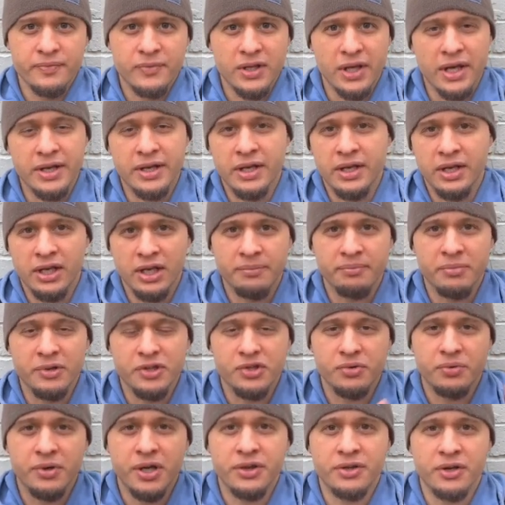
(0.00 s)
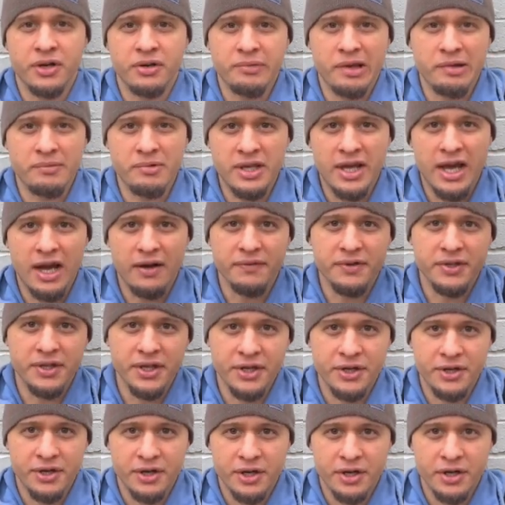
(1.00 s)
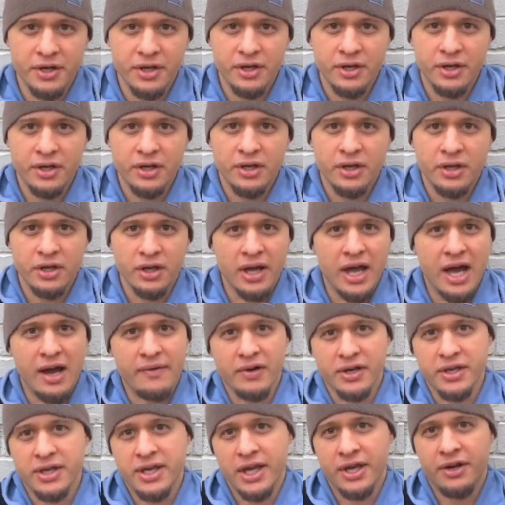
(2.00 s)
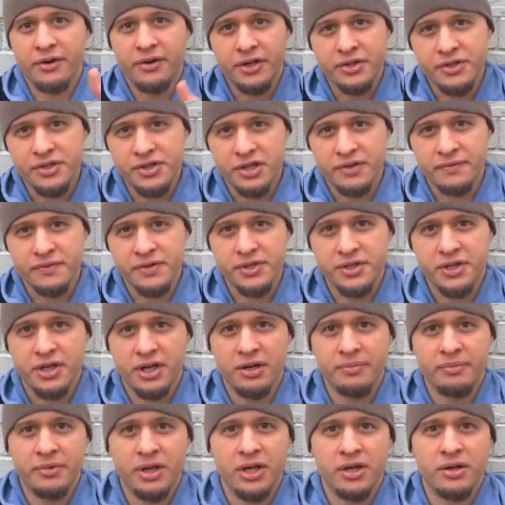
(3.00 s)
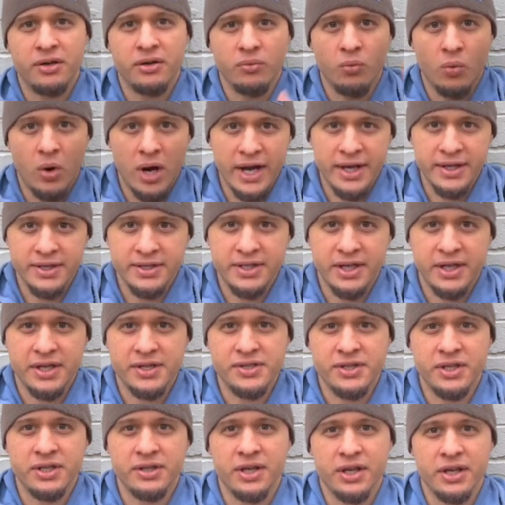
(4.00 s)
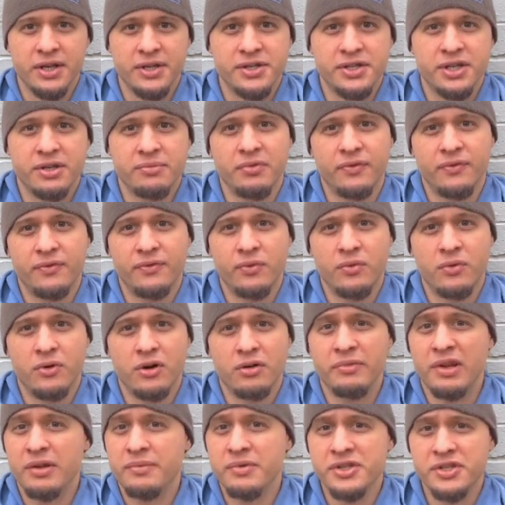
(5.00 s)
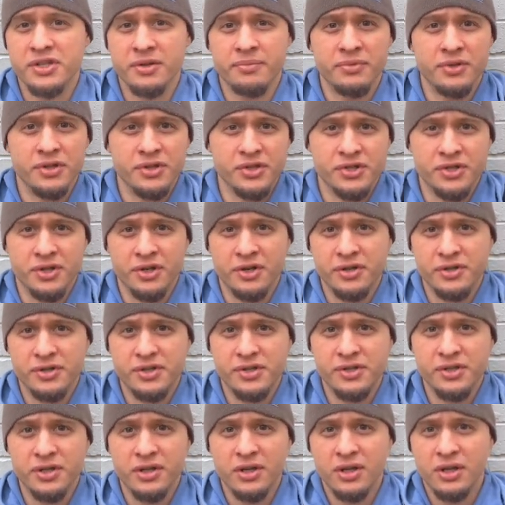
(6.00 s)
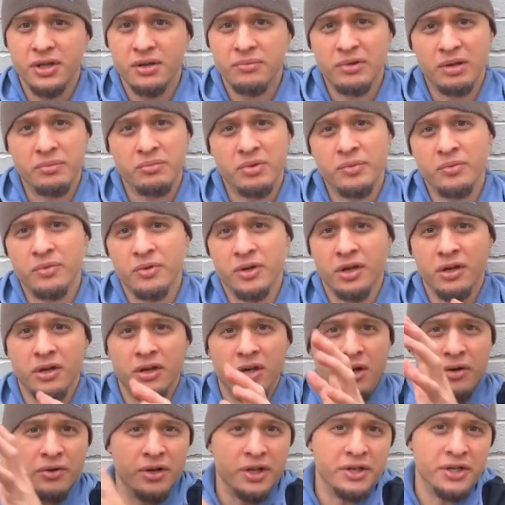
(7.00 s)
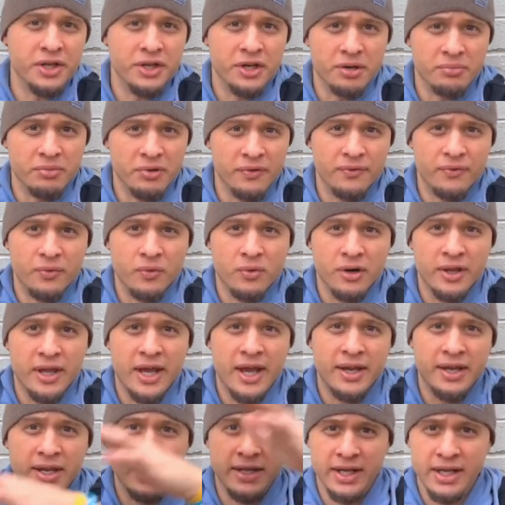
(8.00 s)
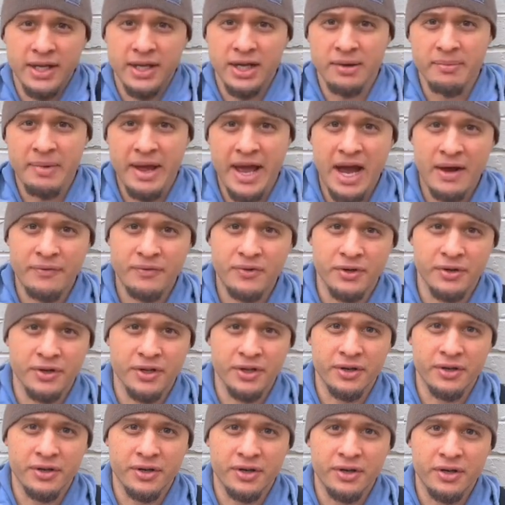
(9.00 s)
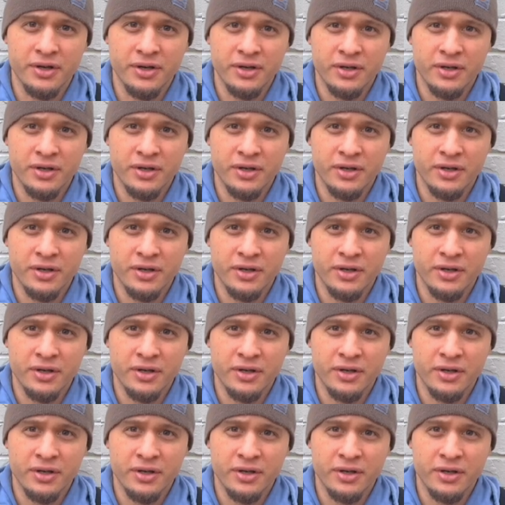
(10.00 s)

And then in between there, maybe you have dinner, uh, have a catering service come in or wine tasting, like I said before, maybe some desserts. Maybe people can go to dinner before that and then they come after dinner.